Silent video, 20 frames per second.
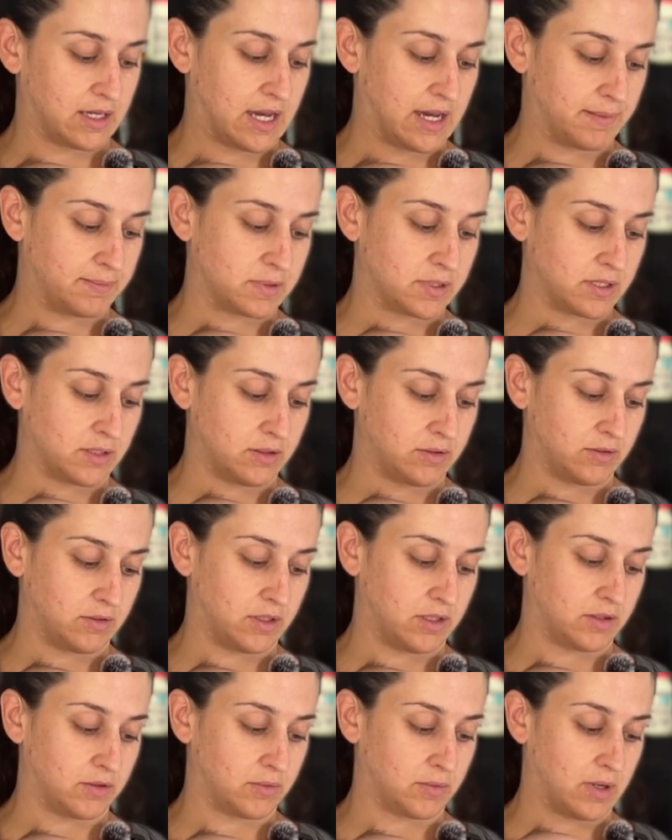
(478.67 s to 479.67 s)

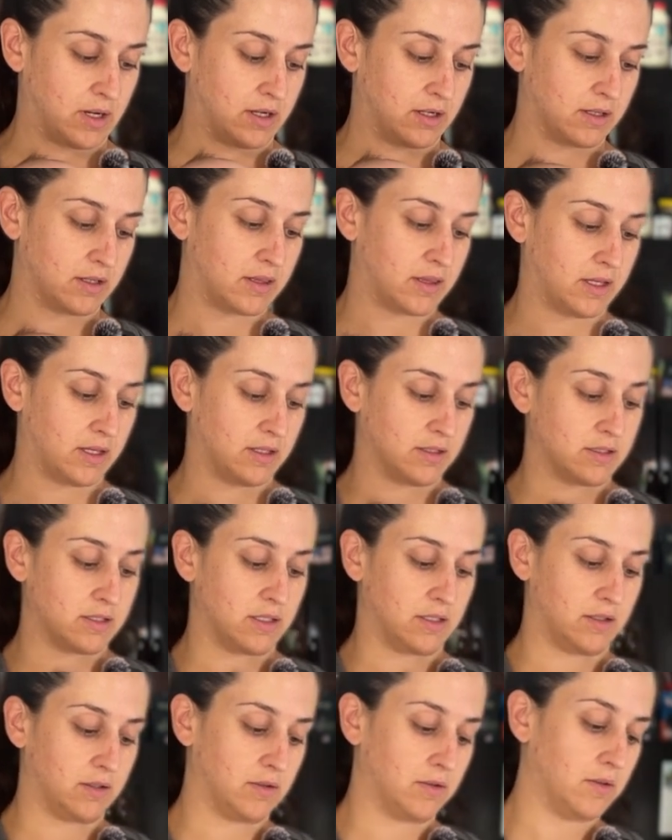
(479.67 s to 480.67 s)
absolutely the wrong thing to
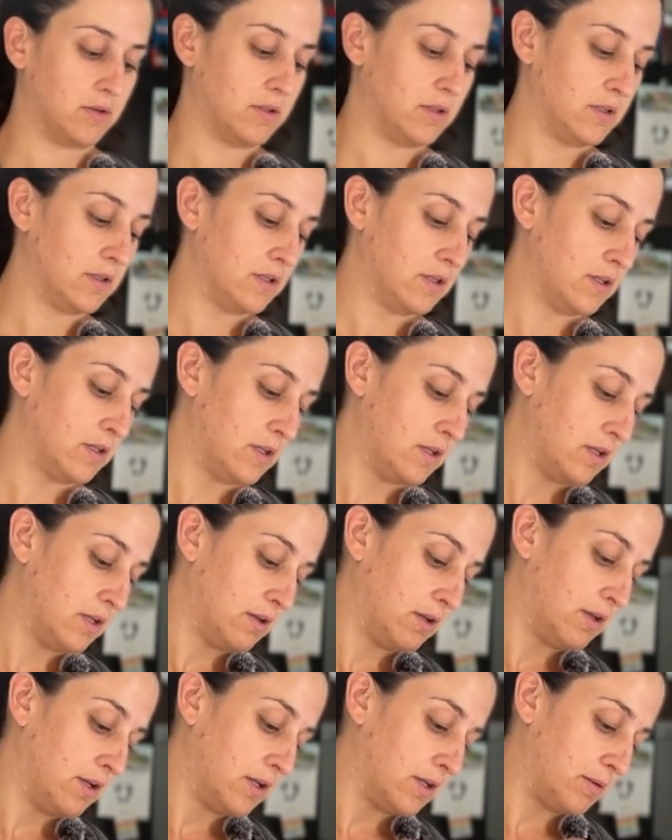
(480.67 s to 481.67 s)
do.
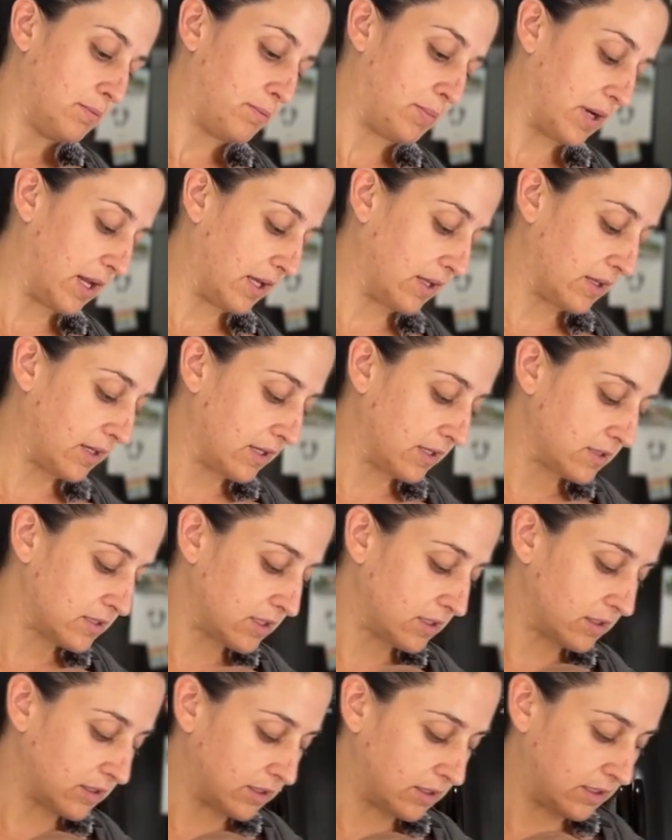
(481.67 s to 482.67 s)
But I like
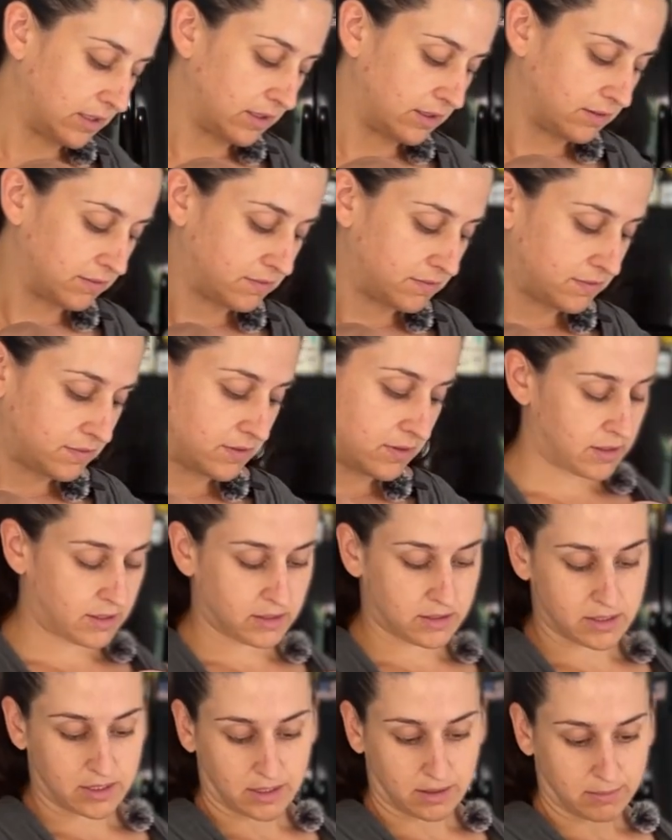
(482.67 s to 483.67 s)
to leave the
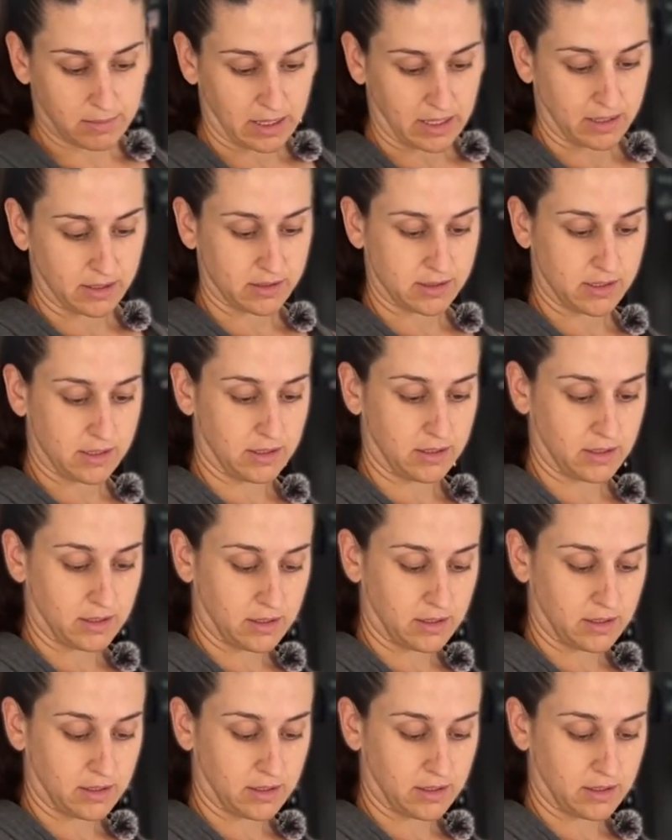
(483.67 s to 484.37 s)
tea bags in